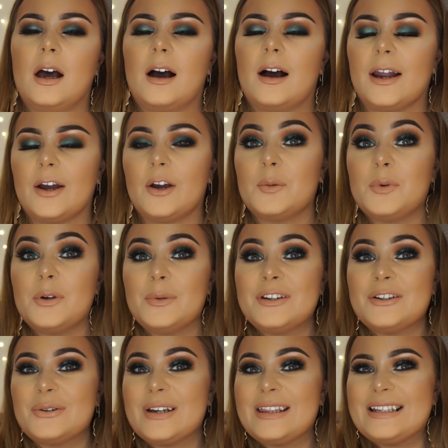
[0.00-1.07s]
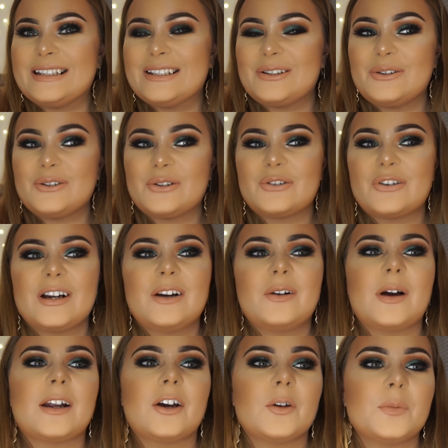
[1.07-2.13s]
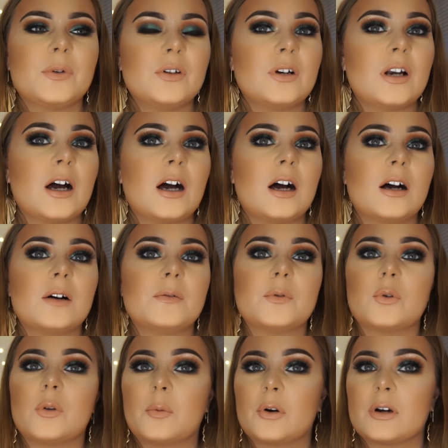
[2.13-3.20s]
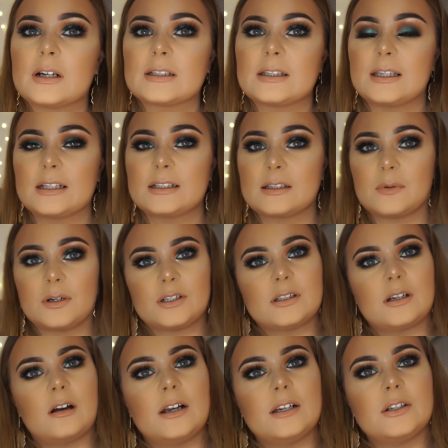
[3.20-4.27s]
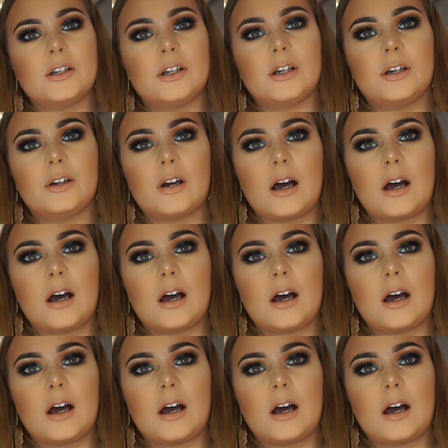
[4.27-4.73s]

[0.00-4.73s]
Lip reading: hope you enjoyed this tutorial and hope you love all the products and things as much as I do.